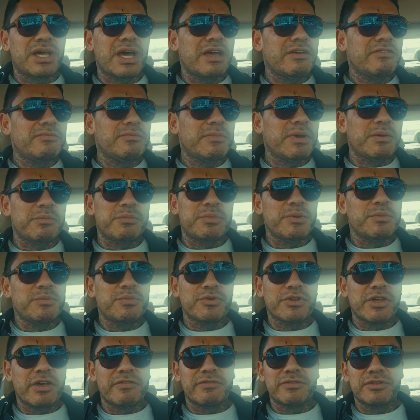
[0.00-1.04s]
I've met
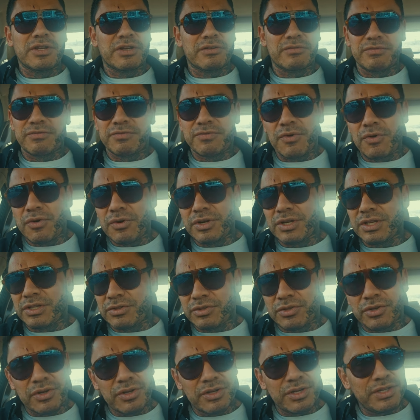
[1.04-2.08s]
people that have done 40,
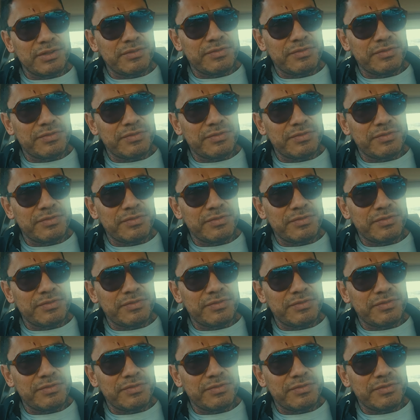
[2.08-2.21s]
30,